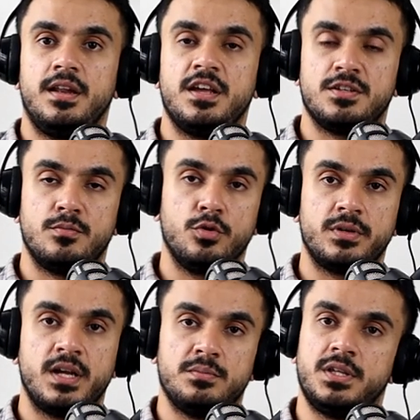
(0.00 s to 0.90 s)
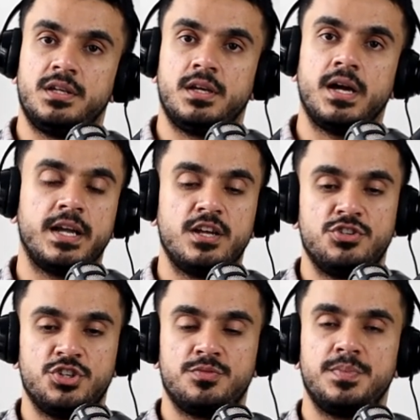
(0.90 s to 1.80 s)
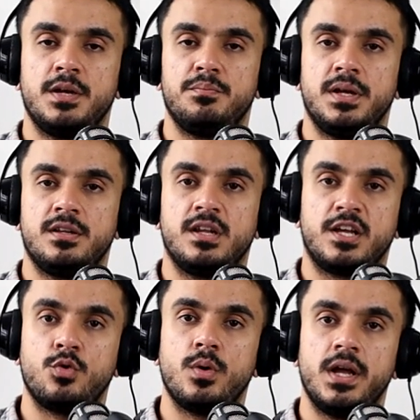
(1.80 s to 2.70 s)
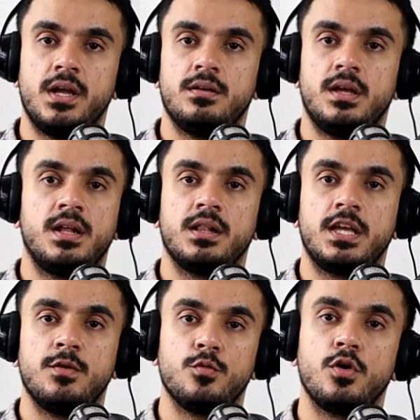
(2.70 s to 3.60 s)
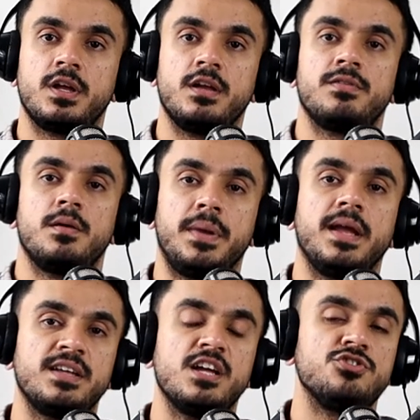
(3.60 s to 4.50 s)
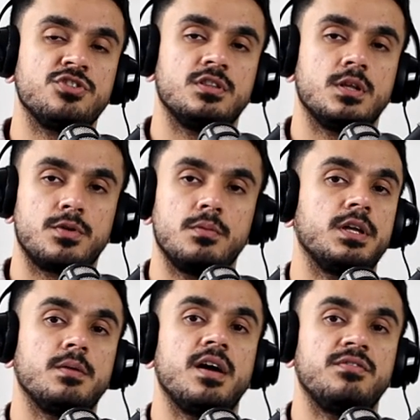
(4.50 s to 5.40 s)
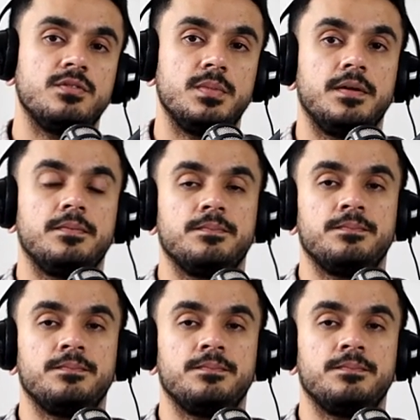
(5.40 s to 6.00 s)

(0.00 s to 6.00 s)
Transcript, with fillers: And as I'm looking, I'm thinking, I can just be a bit like quiet and I'll keep walking. If I pay attention, they probably come after me.